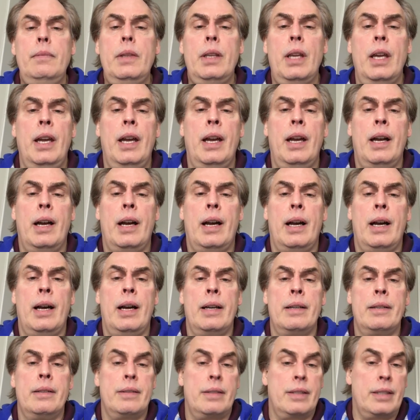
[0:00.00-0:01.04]

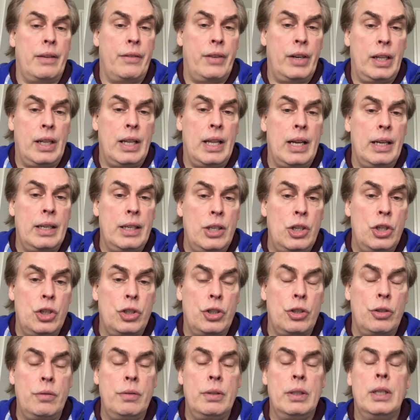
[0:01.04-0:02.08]
On 7 o'clock
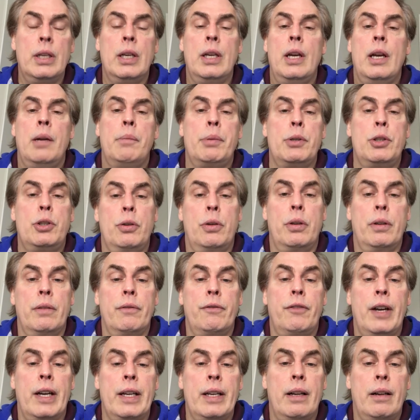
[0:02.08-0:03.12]
Eastern, but you can
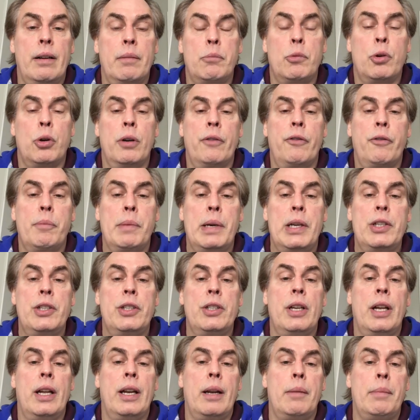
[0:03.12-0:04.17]
find out more
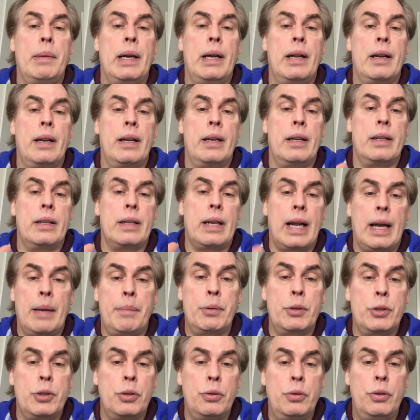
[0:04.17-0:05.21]
information about it at
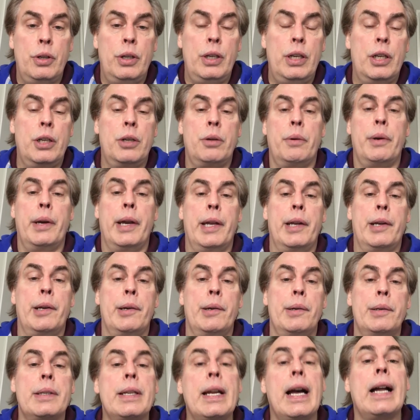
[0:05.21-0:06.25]

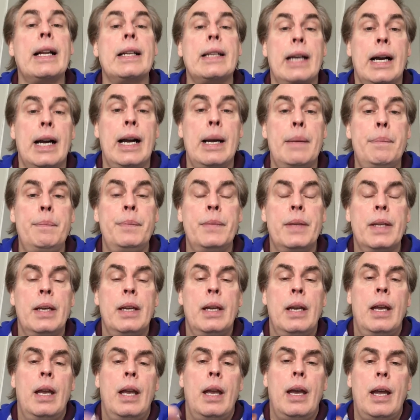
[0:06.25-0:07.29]
opportunitycreator.com.
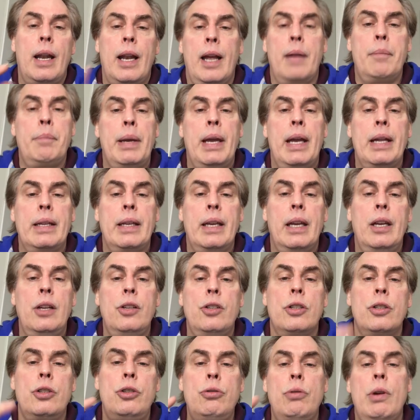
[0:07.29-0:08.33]
And I'm Pat
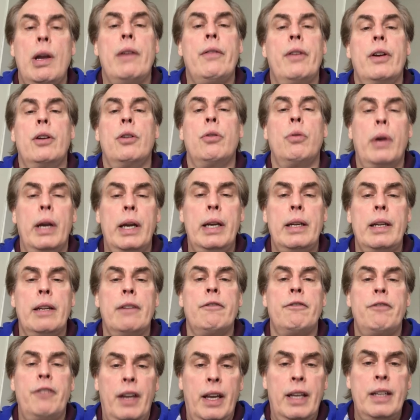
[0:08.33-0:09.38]
Gage, and you have a great
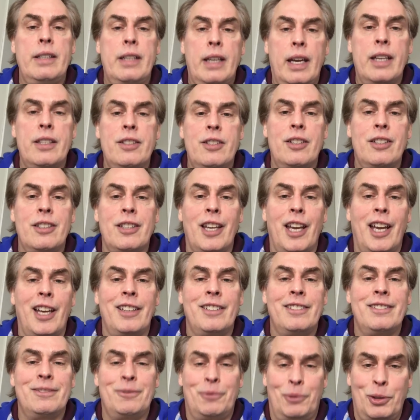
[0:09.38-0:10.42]
and fantastic day.
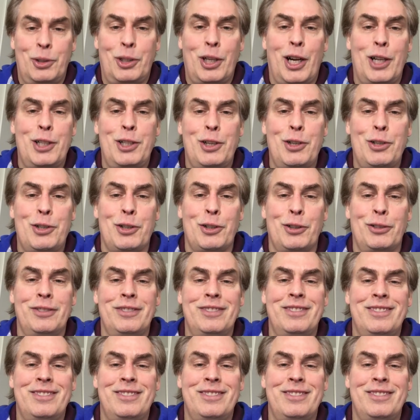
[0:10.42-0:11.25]
We'll talk to you soon.